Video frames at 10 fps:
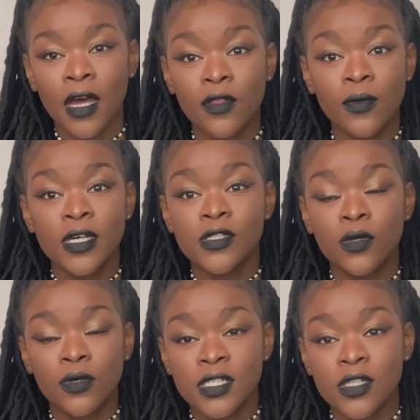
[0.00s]
otherwise
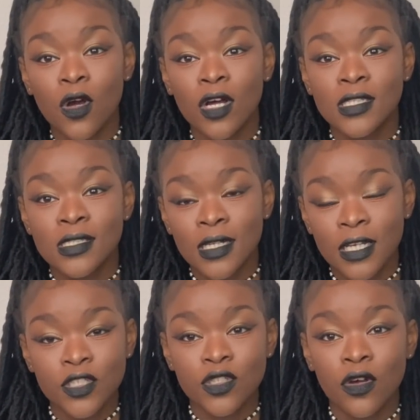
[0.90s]
known as the
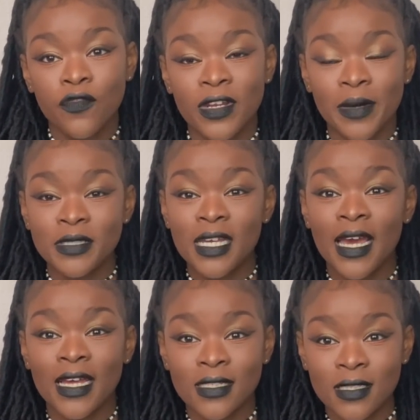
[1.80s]
constellation of Neptet.